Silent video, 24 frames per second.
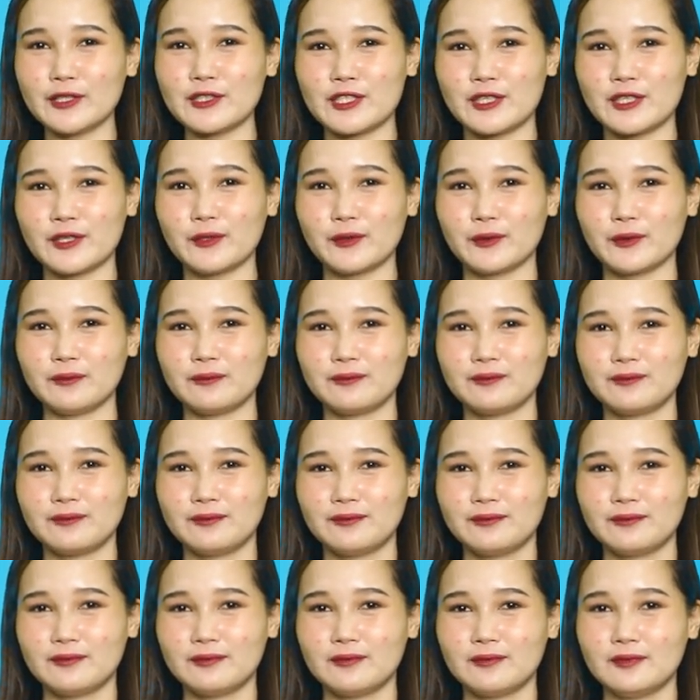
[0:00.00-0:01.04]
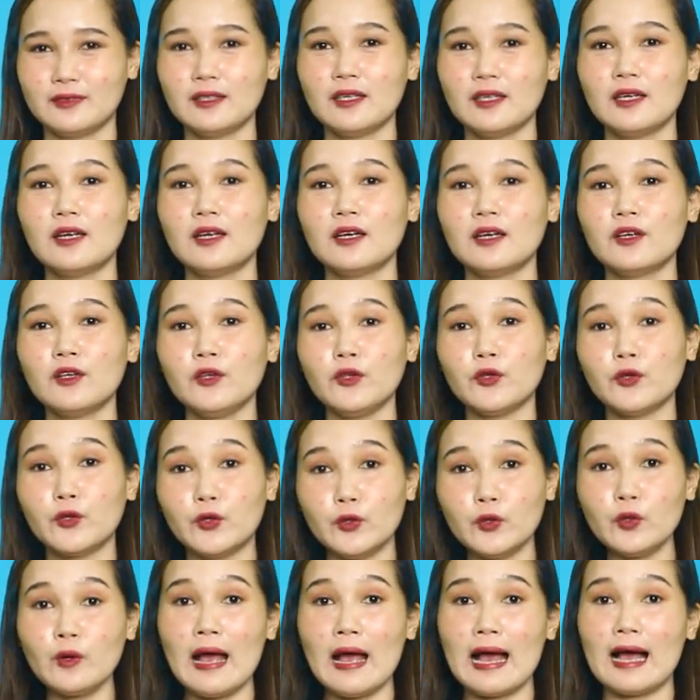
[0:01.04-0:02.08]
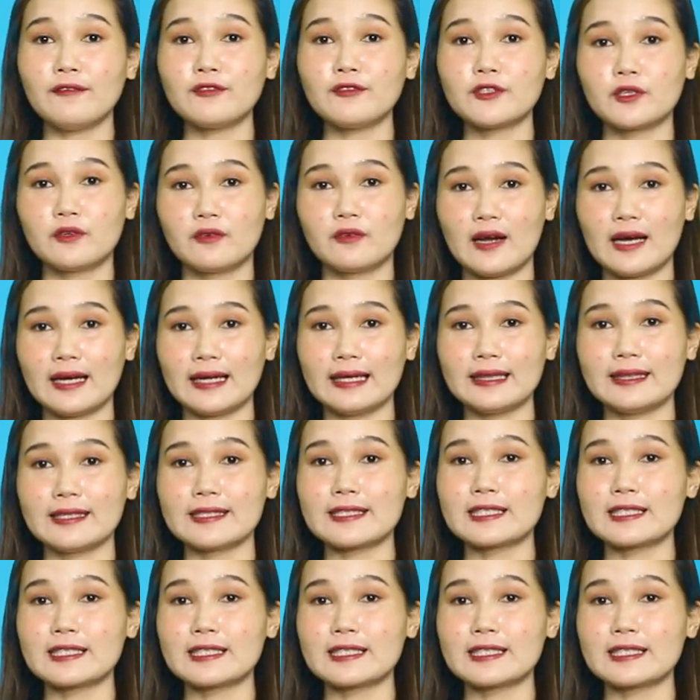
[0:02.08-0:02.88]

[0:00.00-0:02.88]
two. You have to write the